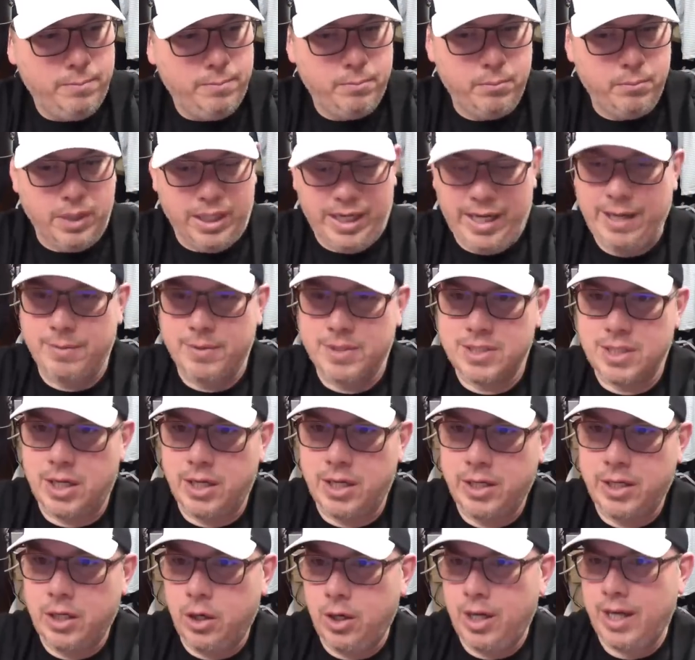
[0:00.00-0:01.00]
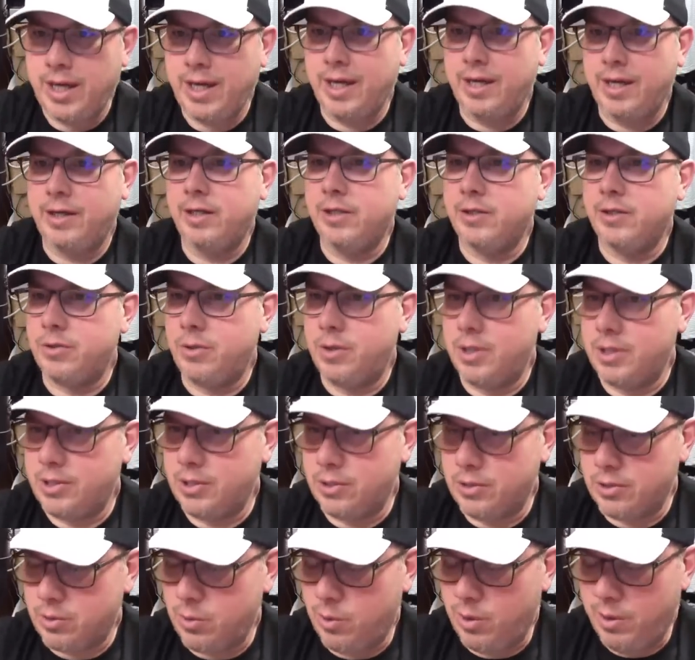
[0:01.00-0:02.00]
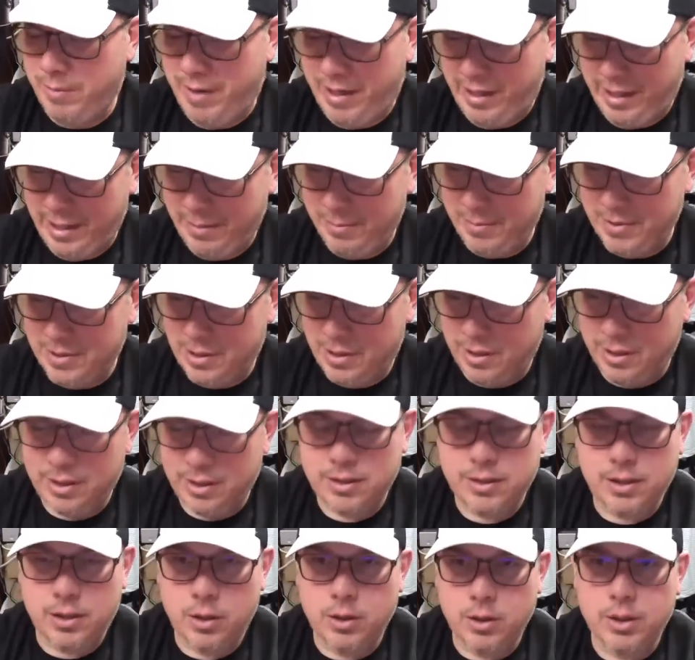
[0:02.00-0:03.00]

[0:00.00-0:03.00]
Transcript: But Amazon, oh, I got an interesting story about Amazon.